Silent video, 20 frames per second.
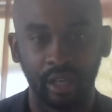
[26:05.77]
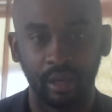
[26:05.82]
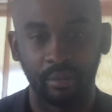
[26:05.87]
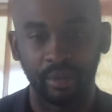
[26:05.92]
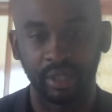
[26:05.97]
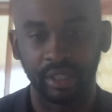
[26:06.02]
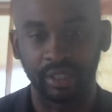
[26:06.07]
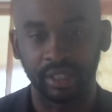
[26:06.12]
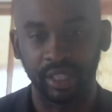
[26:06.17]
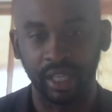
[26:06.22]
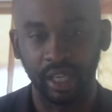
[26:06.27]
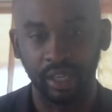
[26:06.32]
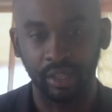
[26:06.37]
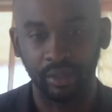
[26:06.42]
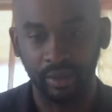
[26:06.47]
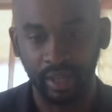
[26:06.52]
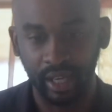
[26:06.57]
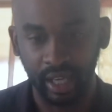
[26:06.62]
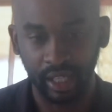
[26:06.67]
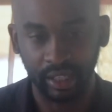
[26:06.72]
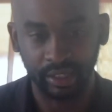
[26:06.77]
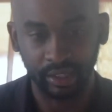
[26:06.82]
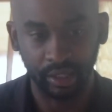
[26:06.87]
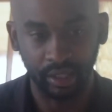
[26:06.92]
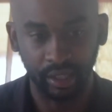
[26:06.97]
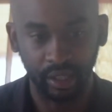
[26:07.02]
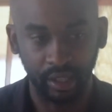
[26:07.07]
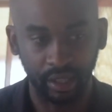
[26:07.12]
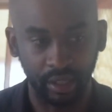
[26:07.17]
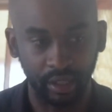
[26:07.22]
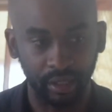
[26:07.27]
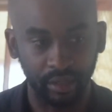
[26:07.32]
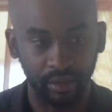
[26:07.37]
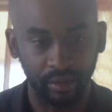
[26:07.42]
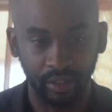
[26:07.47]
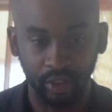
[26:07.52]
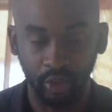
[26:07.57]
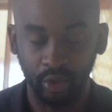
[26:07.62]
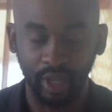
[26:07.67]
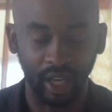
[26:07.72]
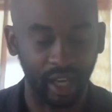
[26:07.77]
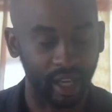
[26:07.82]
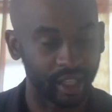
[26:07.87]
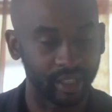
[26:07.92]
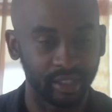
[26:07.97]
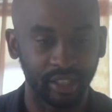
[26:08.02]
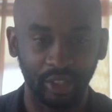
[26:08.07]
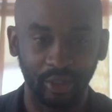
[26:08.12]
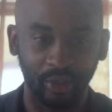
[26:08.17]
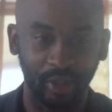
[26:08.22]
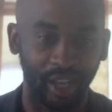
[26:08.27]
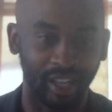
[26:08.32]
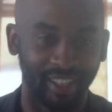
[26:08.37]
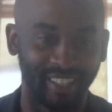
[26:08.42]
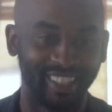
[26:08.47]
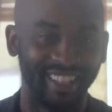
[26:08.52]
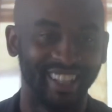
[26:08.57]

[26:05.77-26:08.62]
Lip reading: but it's like you guys I can't say you guys.